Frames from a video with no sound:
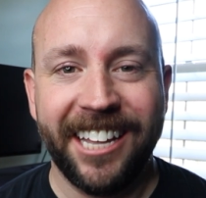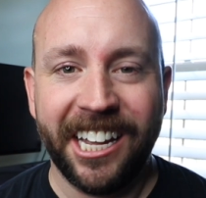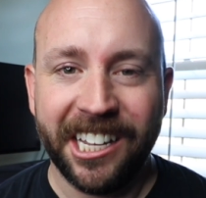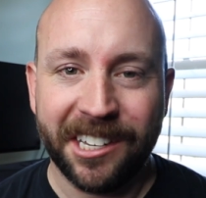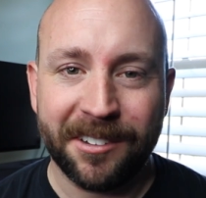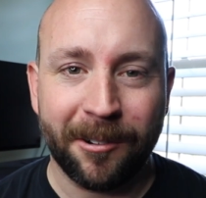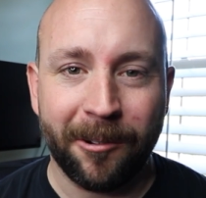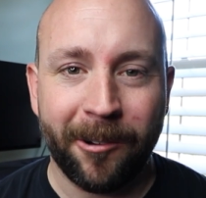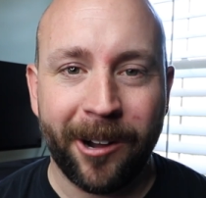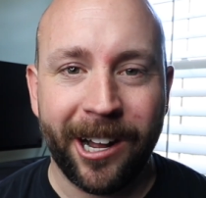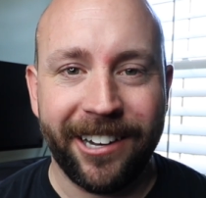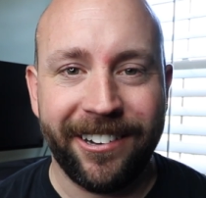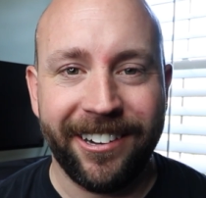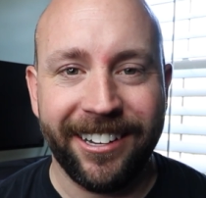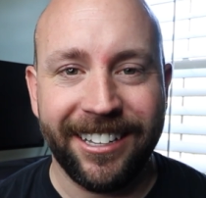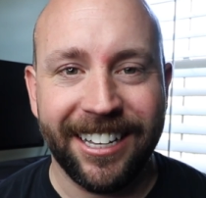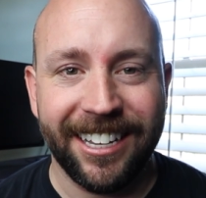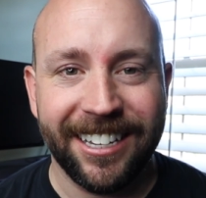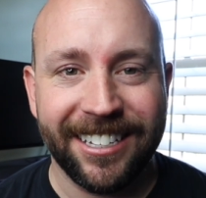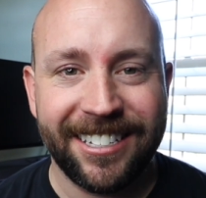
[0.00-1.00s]
Thanks for
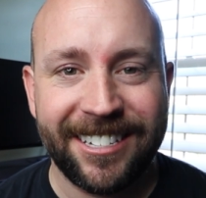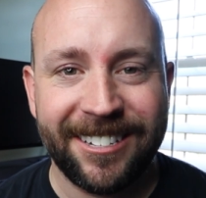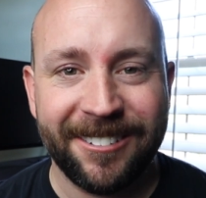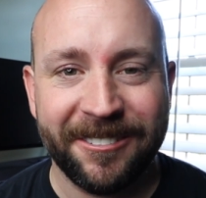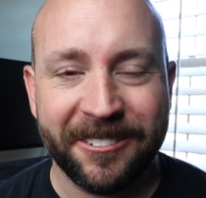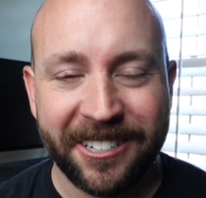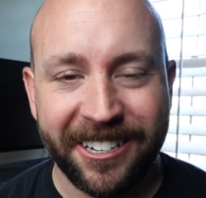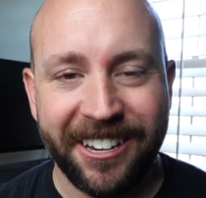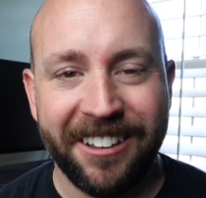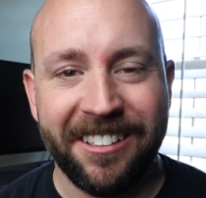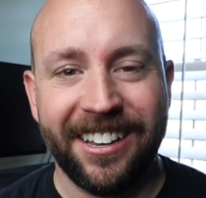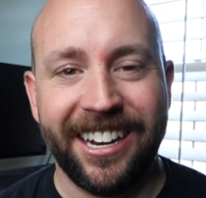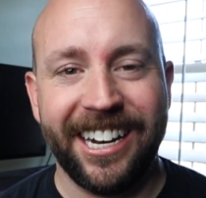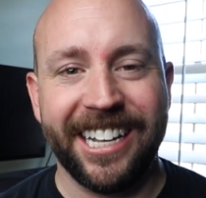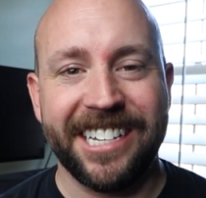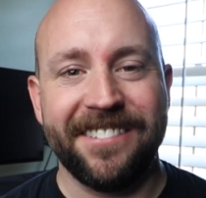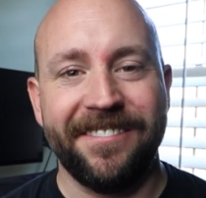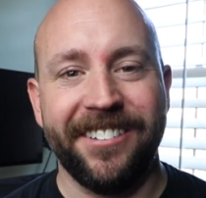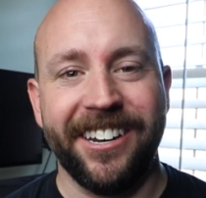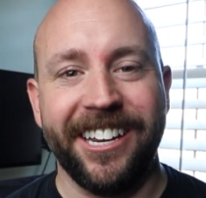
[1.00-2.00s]
watching this. We'll see you in the
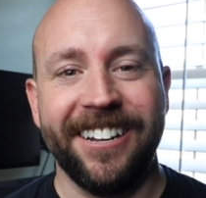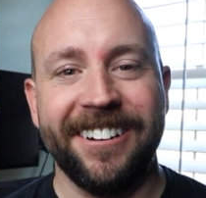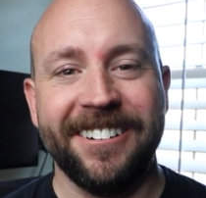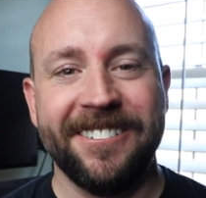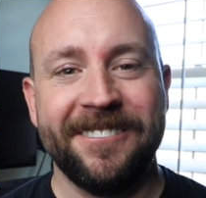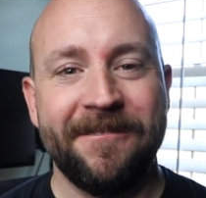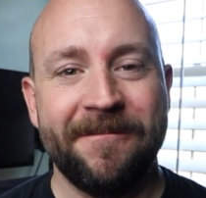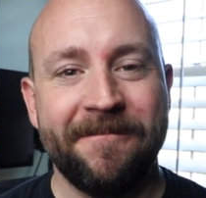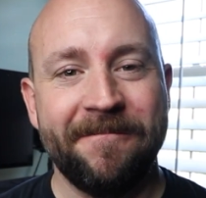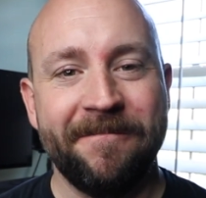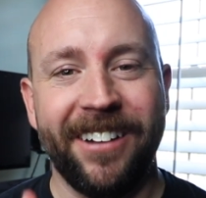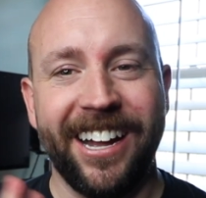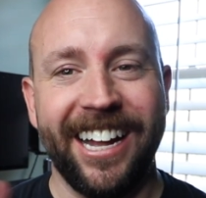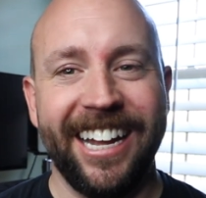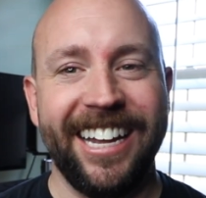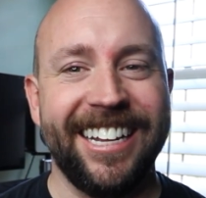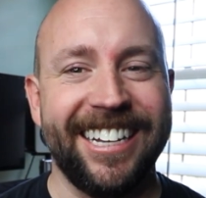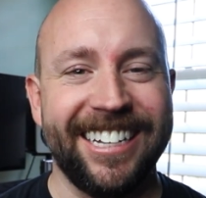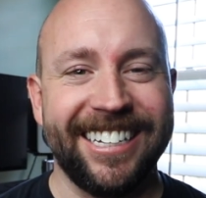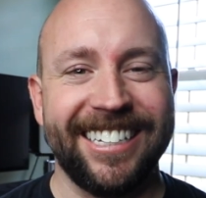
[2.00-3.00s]
next video.
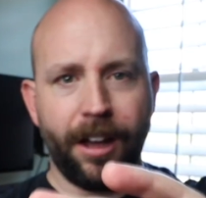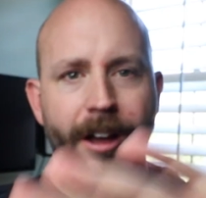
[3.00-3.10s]
Bye.